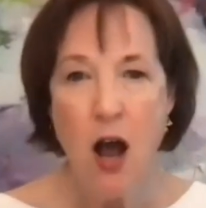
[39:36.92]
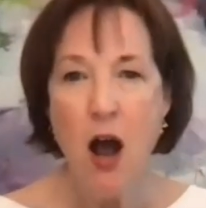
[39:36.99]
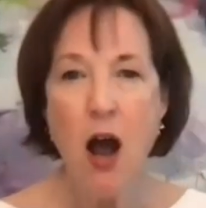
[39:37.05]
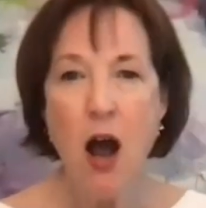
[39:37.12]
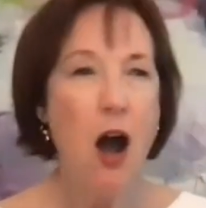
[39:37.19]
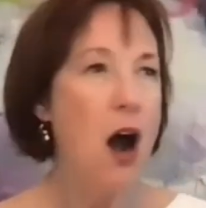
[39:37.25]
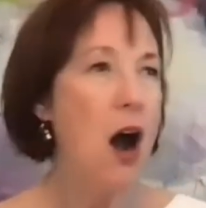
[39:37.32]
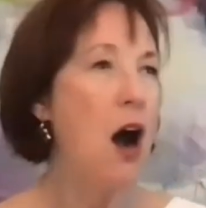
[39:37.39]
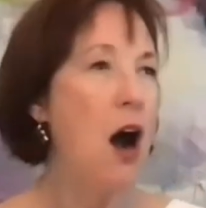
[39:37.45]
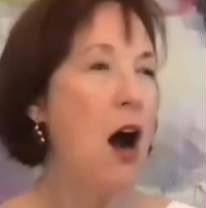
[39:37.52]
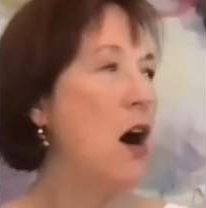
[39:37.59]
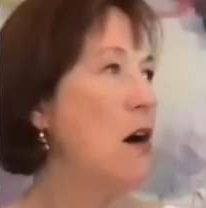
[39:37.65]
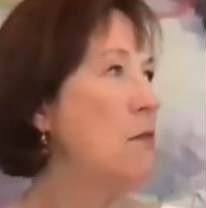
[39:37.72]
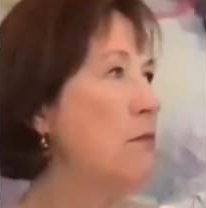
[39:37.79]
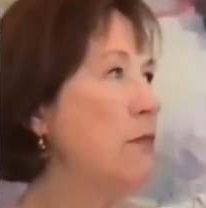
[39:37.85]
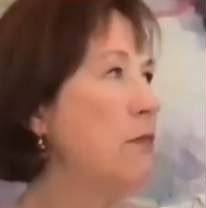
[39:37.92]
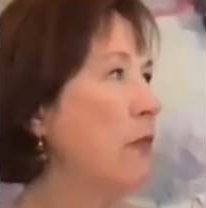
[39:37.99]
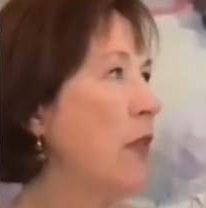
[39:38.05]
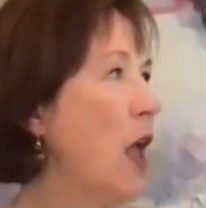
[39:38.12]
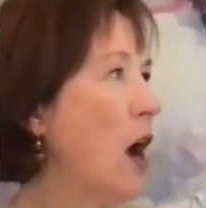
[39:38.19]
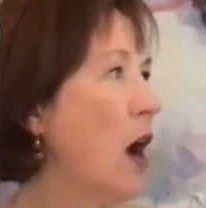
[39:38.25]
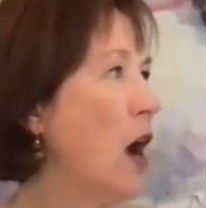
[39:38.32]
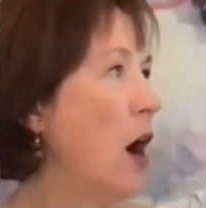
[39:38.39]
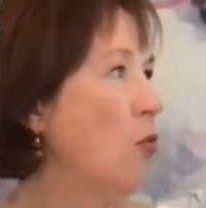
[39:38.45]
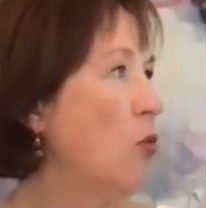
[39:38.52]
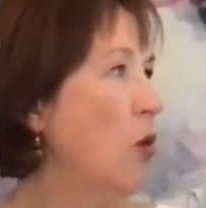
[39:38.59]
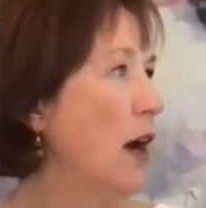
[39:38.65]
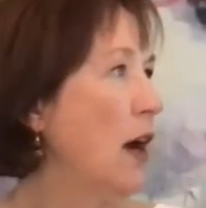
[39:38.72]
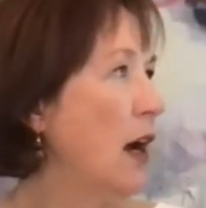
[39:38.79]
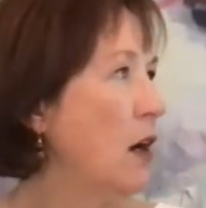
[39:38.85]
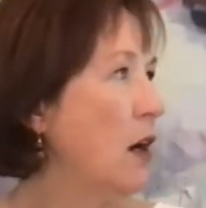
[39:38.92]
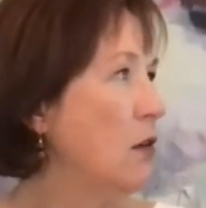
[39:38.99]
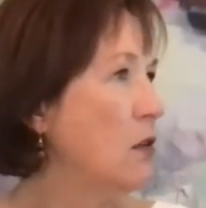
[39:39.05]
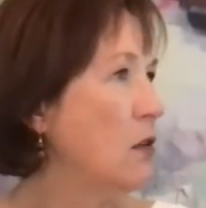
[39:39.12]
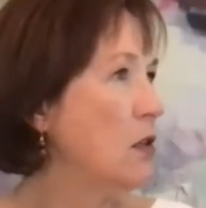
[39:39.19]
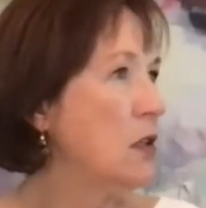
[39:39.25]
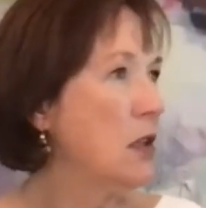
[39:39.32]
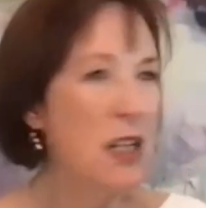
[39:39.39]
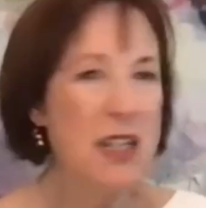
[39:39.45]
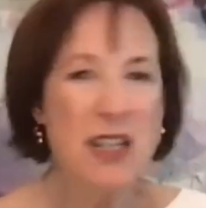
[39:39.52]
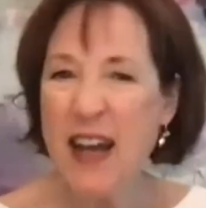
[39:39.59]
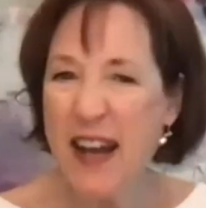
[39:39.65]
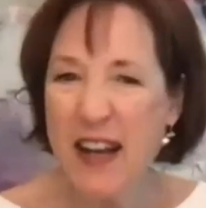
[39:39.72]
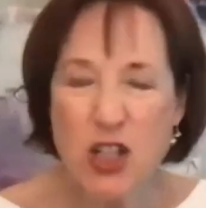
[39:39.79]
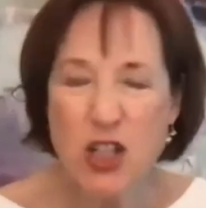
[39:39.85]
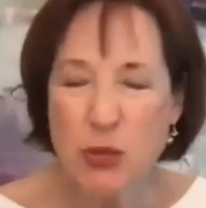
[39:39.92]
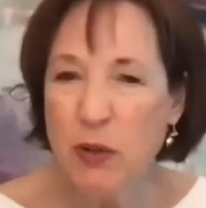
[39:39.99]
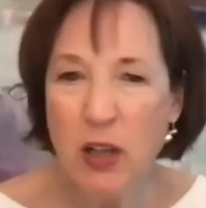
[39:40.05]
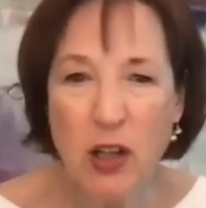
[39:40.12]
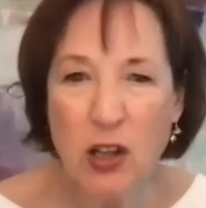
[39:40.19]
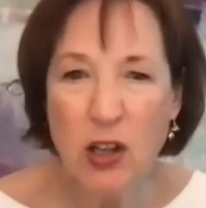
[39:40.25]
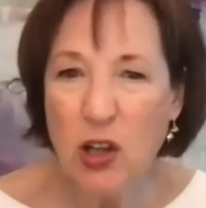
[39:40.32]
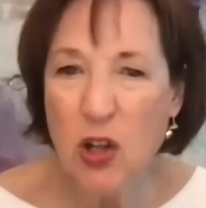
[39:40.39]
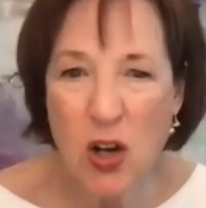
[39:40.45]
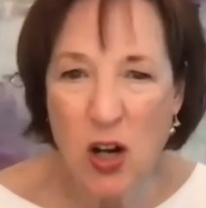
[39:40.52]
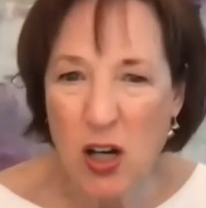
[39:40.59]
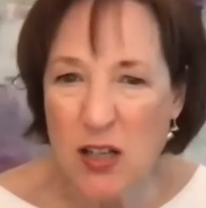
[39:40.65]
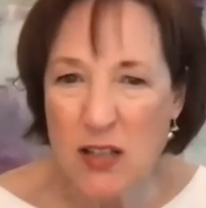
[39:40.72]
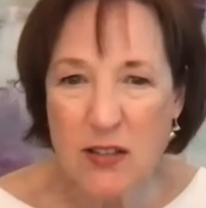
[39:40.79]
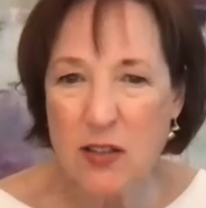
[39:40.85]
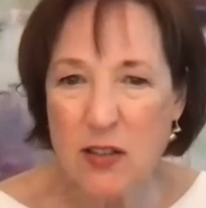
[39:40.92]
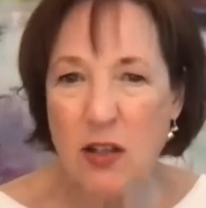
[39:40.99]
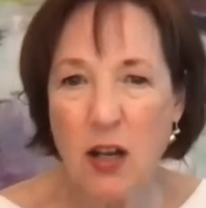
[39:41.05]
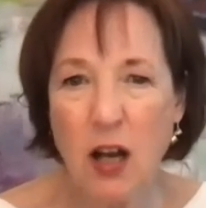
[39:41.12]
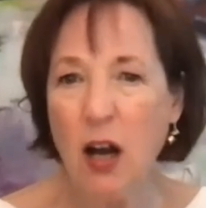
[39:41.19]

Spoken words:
around attachment and loss.